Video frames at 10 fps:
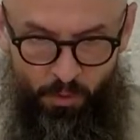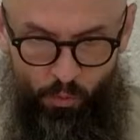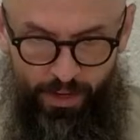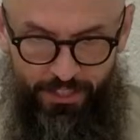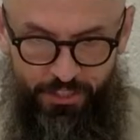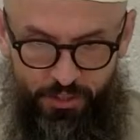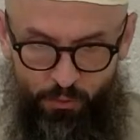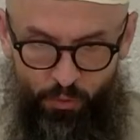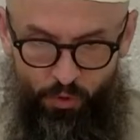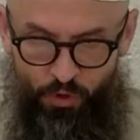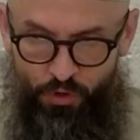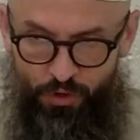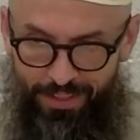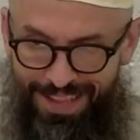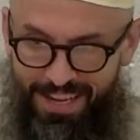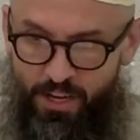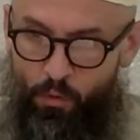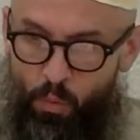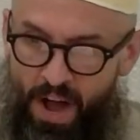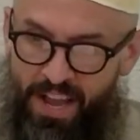which were like
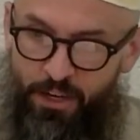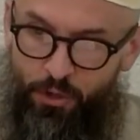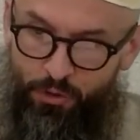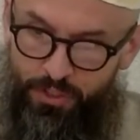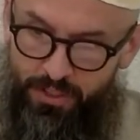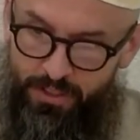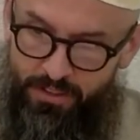wild.